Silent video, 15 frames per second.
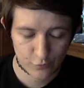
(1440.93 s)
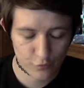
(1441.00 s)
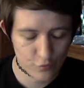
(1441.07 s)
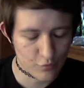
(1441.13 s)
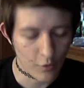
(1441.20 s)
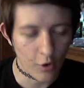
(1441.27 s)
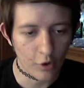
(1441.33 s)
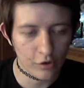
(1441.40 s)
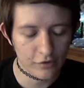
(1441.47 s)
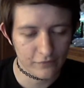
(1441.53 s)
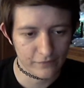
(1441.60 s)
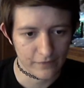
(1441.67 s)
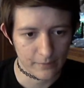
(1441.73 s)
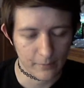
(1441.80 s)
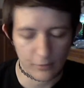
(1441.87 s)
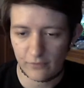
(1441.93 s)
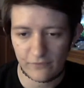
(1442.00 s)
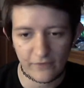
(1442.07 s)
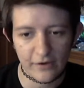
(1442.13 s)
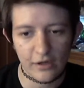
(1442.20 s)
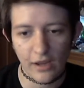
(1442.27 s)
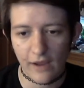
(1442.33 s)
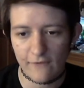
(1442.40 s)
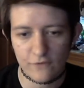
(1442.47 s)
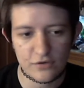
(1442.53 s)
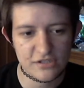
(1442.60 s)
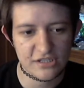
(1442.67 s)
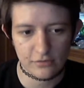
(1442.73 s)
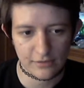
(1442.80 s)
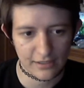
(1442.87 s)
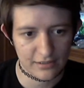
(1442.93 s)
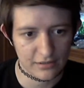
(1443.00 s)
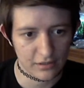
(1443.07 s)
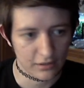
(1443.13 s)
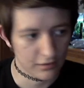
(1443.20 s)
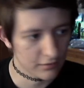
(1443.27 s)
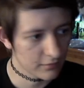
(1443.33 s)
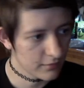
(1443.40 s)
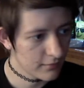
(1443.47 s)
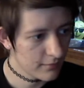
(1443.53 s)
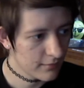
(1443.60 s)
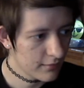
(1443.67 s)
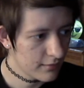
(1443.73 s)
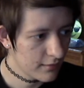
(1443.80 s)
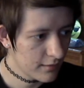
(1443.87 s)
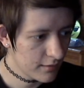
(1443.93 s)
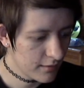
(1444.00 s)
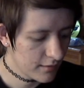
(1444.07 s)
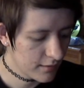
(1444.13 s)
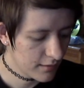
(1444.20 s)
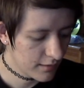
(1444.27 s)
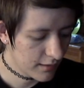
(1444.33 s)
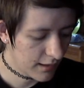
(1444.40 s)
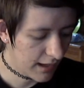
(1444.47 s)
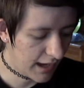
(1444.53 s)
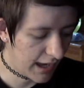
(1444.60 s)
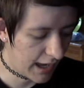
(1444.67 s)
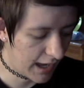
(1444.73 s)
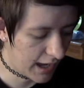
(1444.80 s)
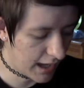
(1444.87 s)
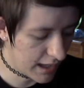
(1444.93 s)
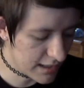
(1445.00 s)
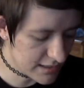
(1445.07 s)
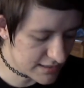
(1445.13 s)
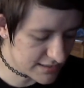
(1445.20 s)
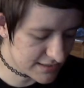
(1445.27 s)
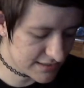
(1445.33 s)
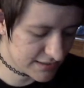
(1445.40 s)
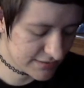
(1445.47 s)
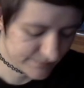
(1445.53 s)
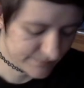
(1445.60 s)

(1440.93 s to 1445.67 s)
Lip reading: through all of them. I want to find every single ending and